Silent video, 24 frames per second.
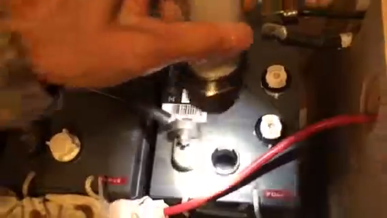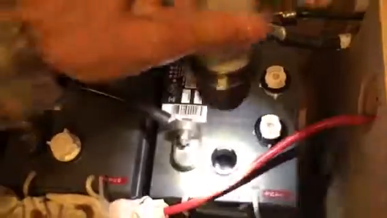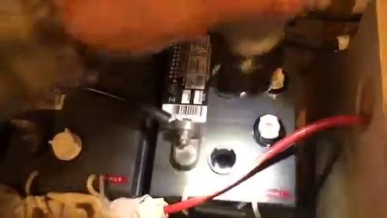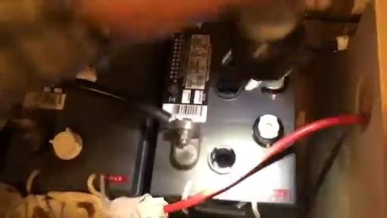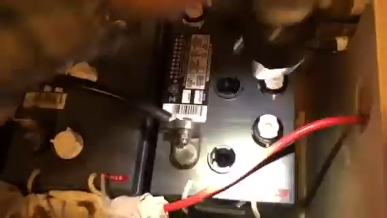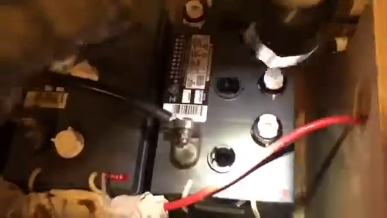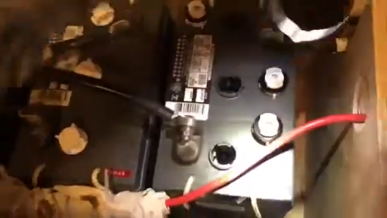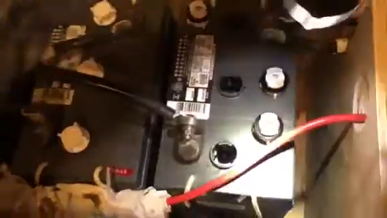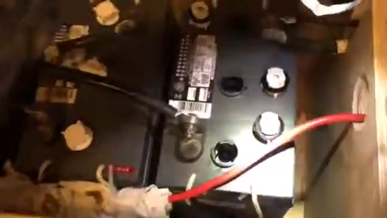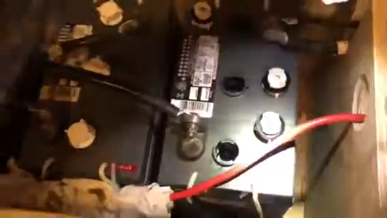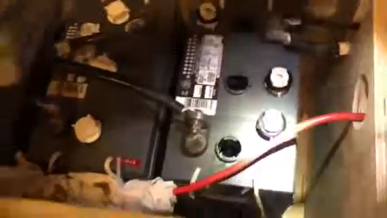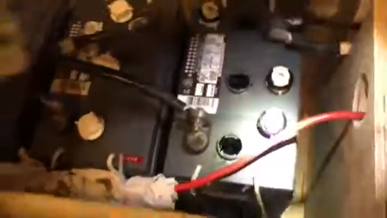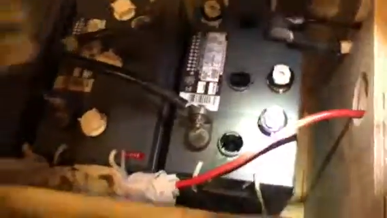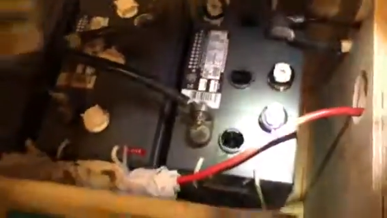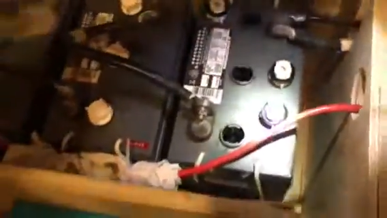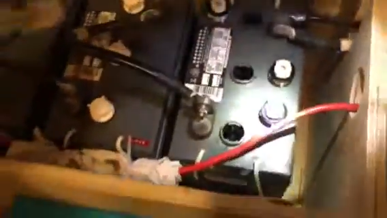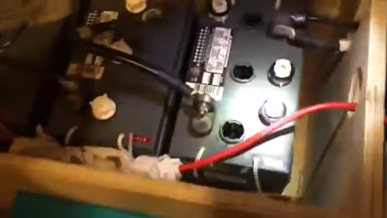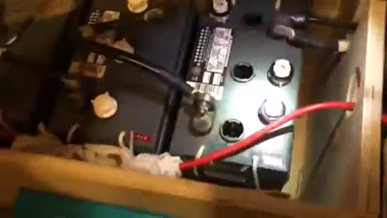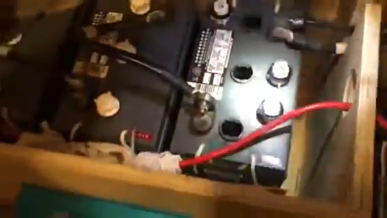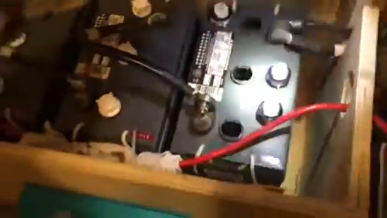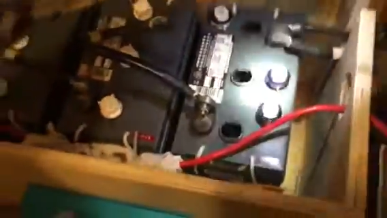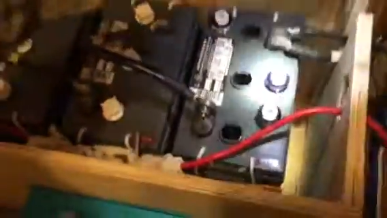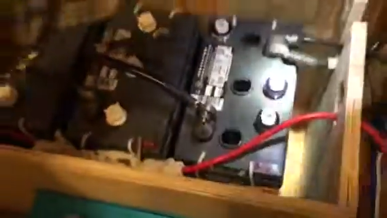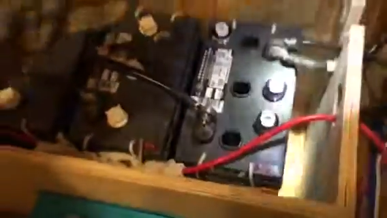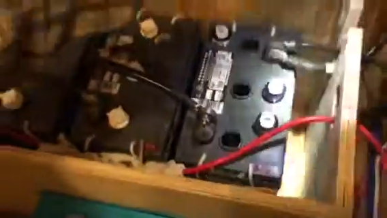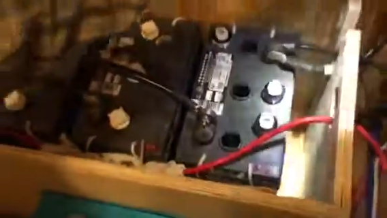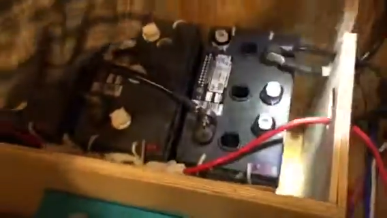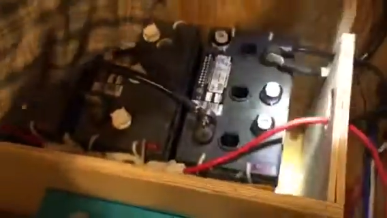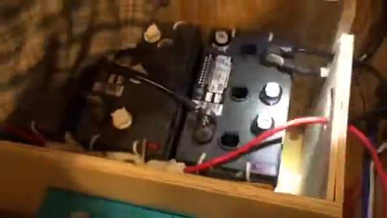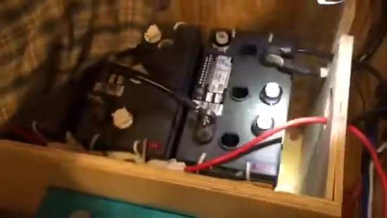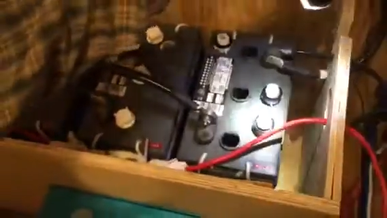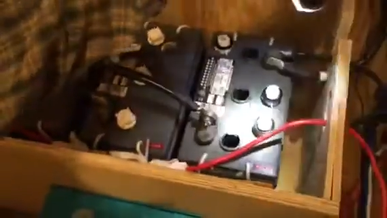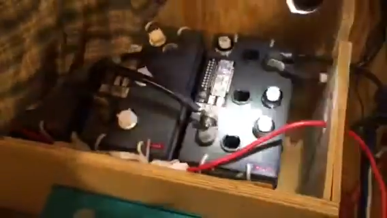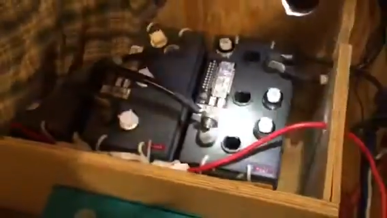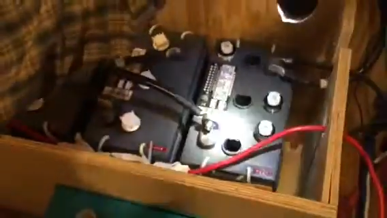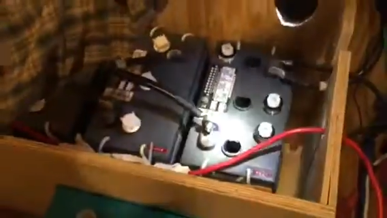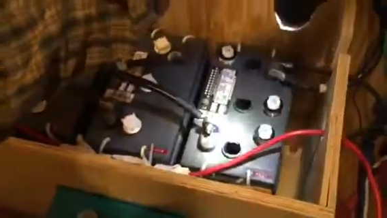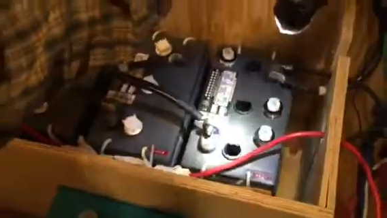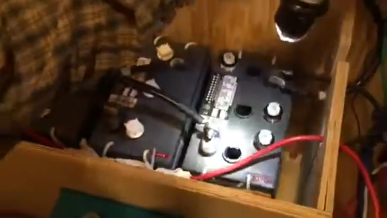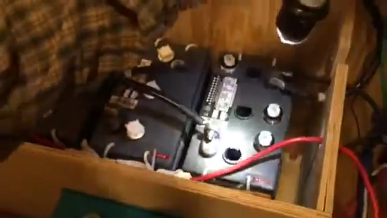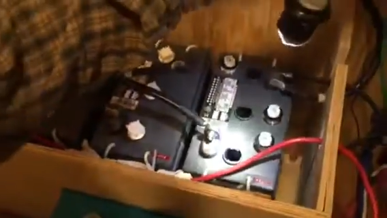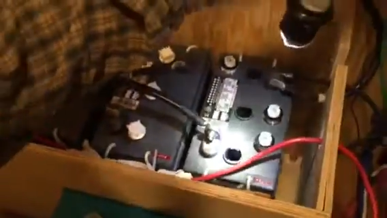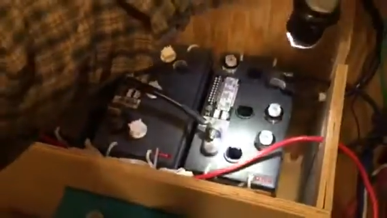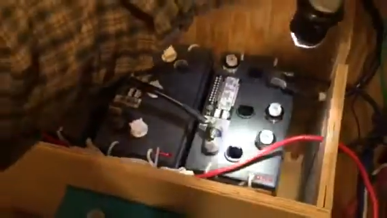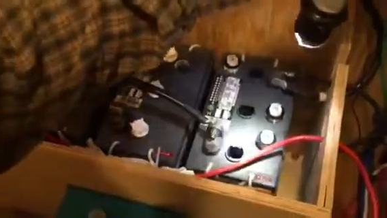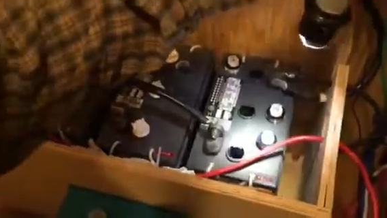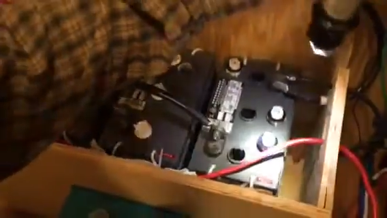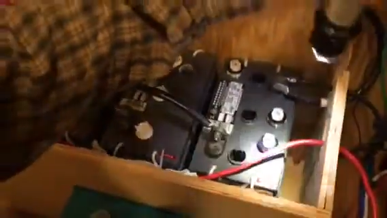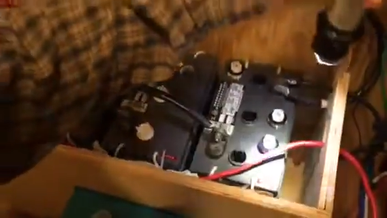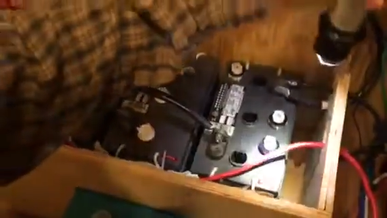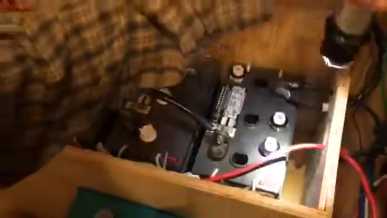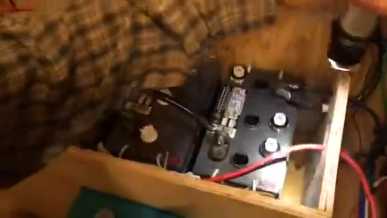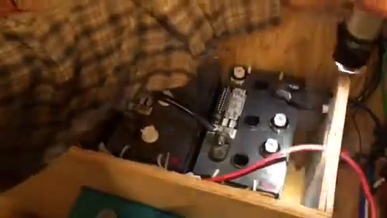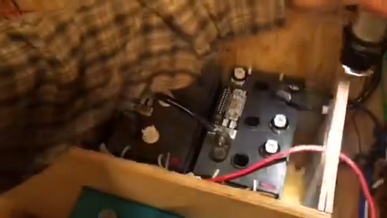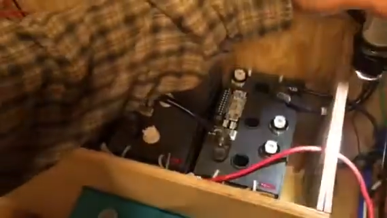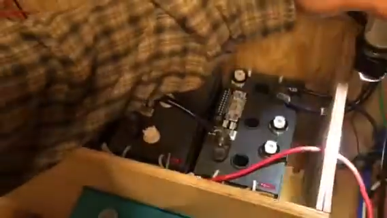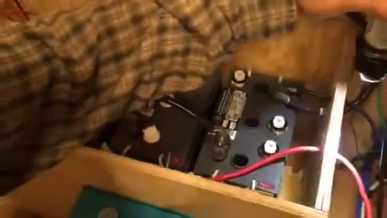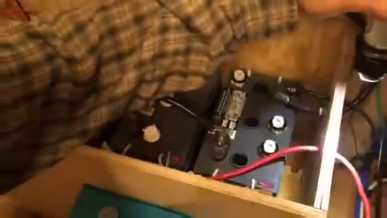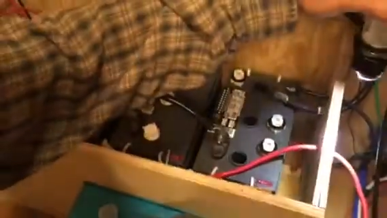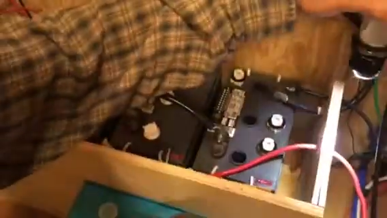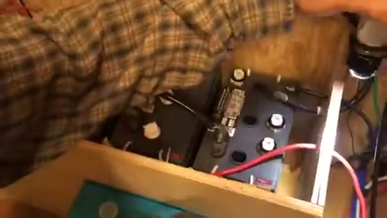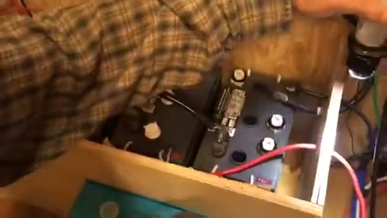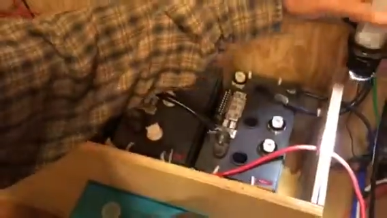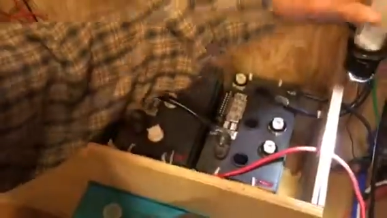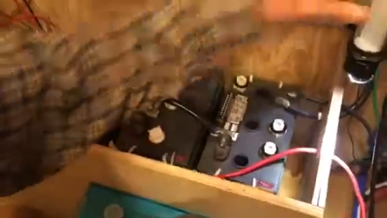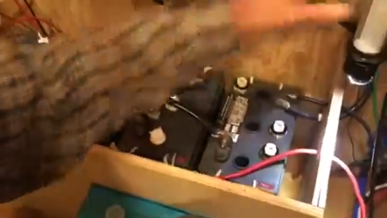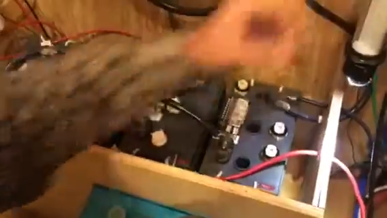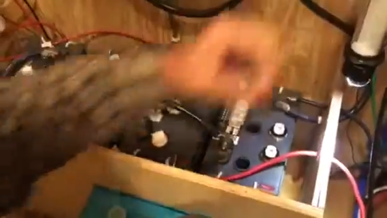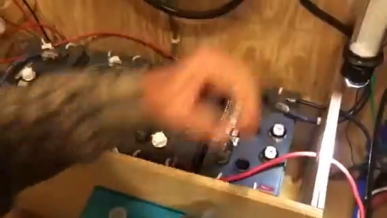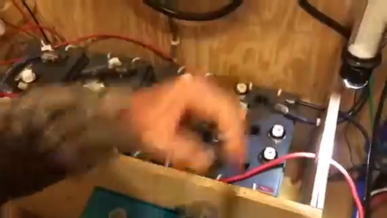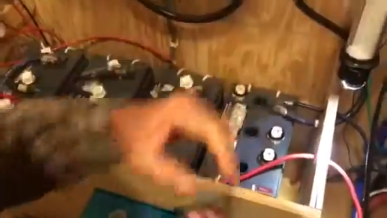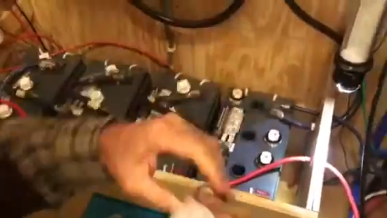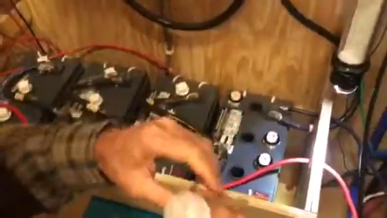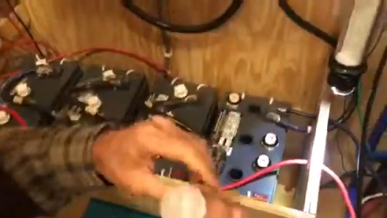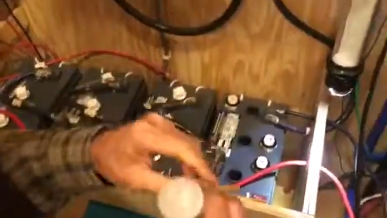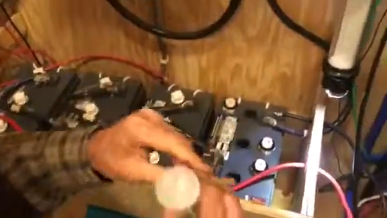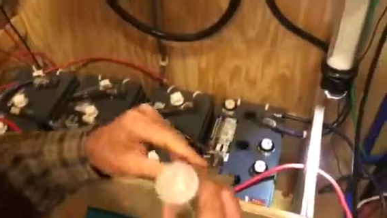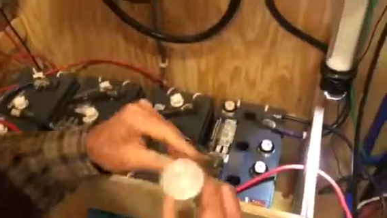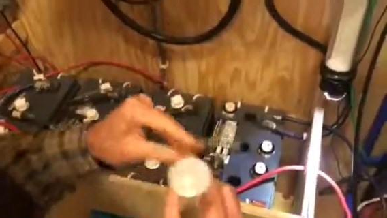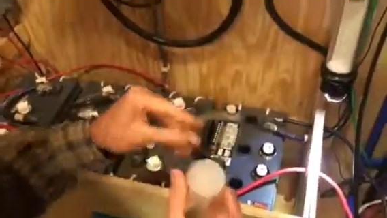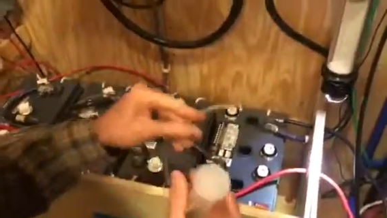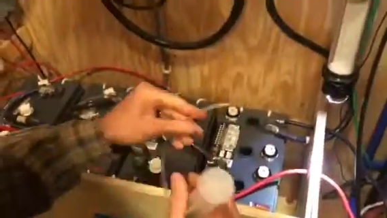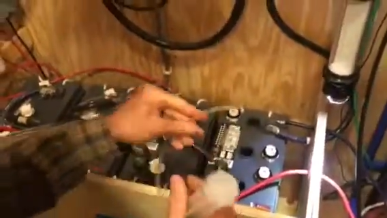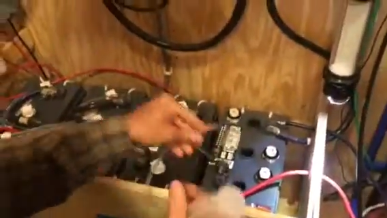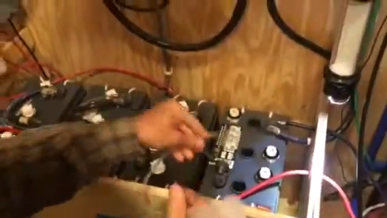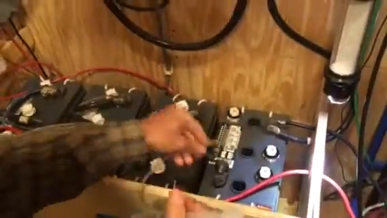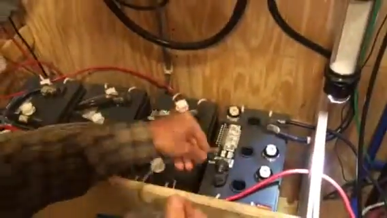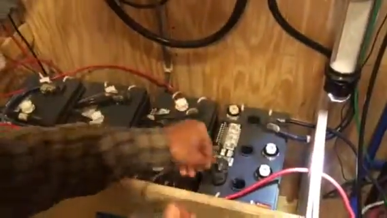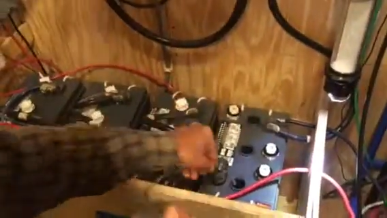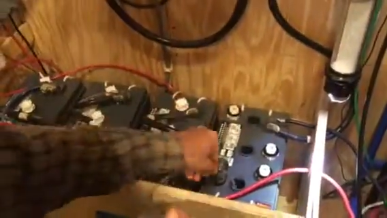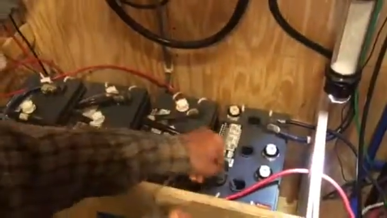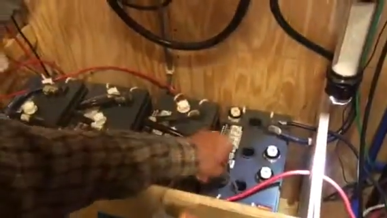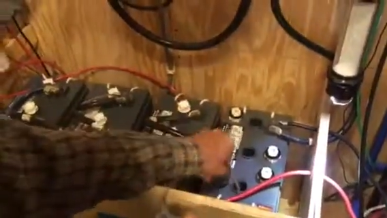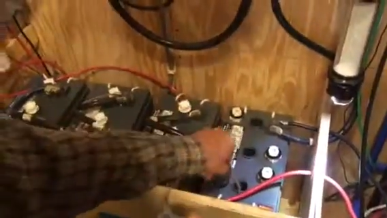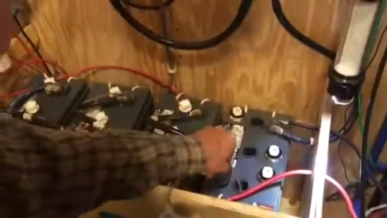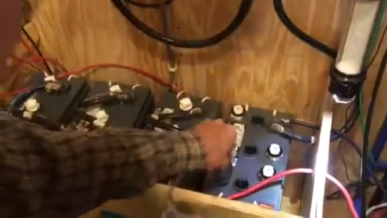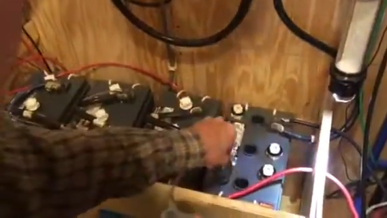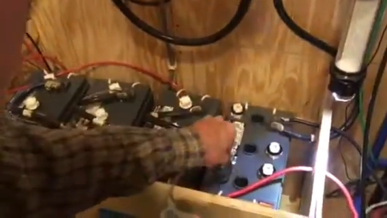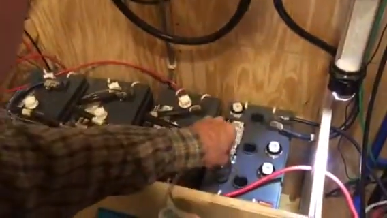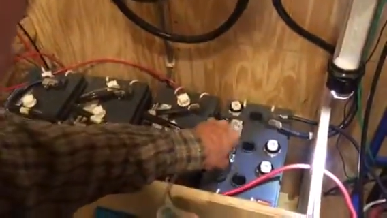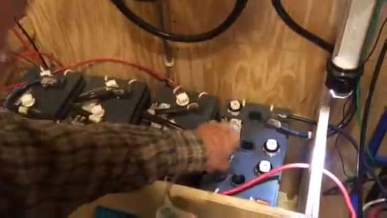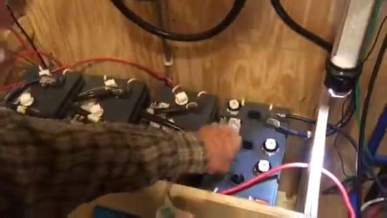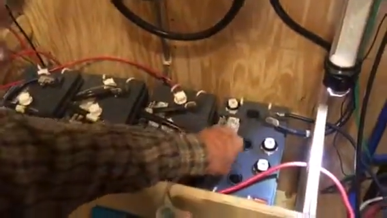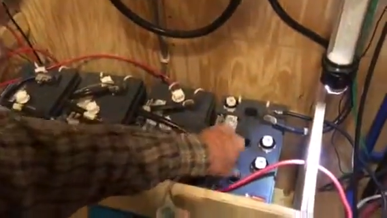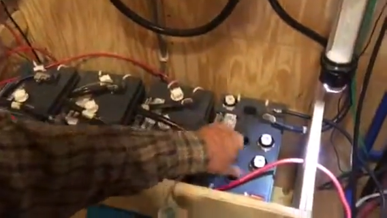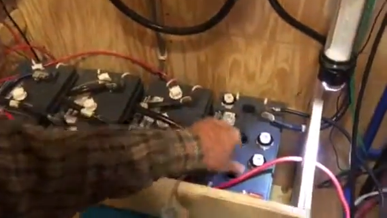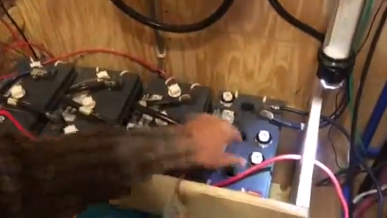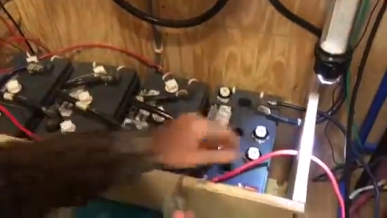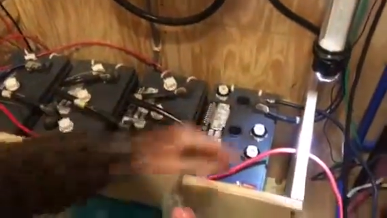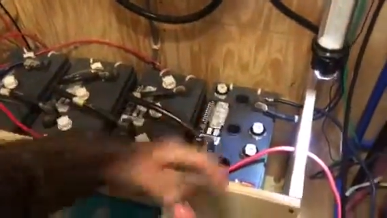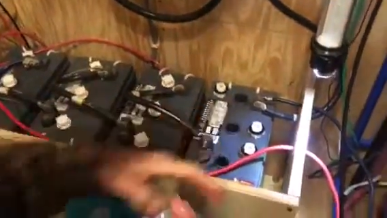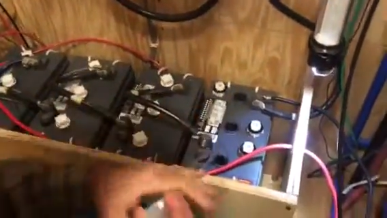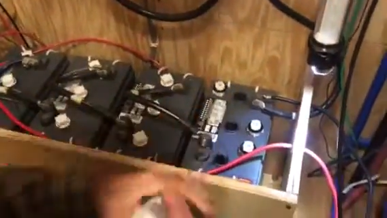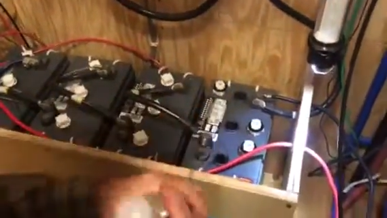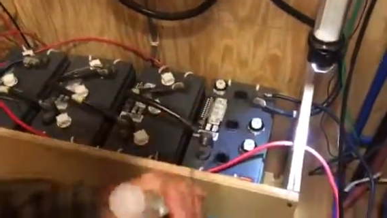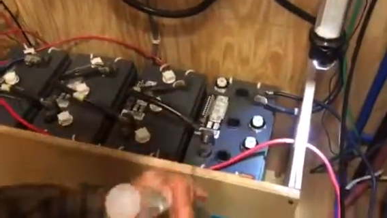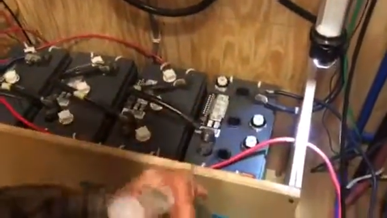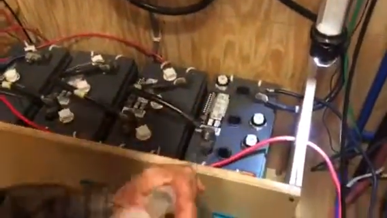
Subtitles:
[unreadable: no face in view]